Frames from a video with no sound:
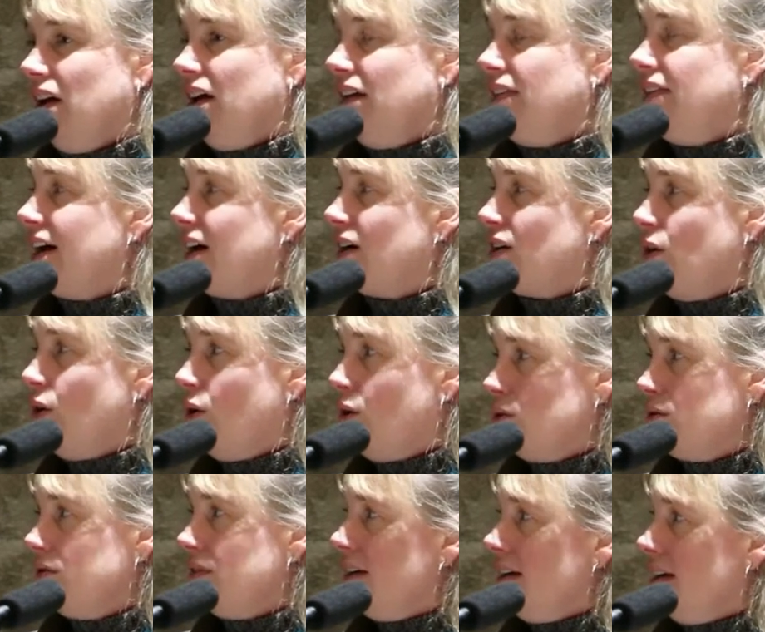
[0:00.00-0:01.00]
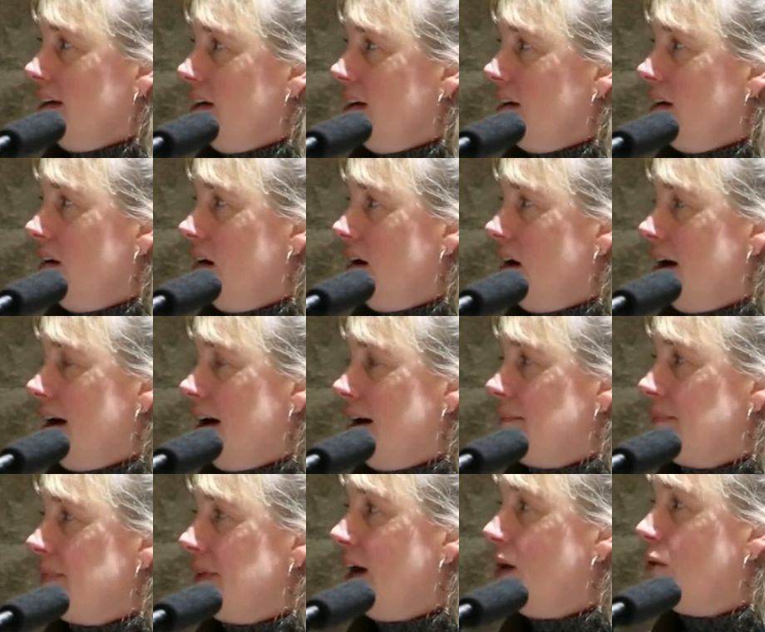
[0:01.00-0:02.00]
They're only
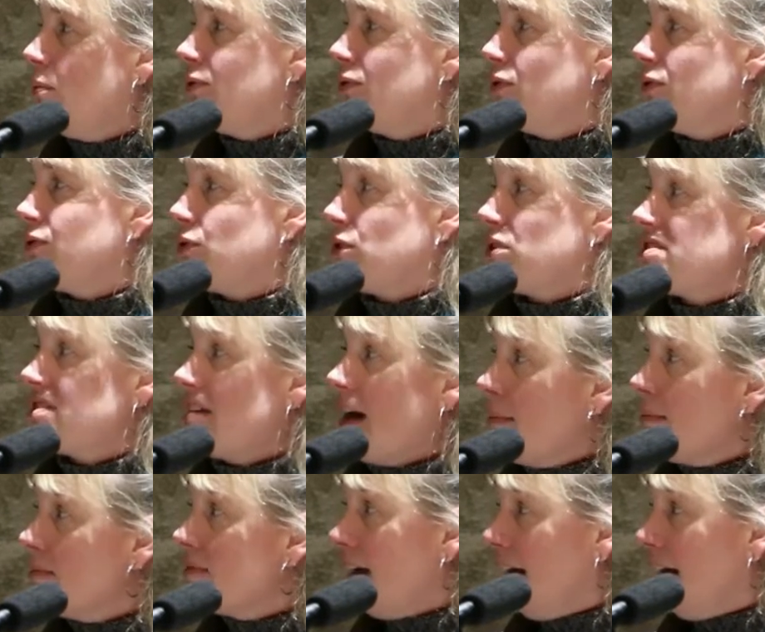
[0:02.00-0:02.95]
helpful for some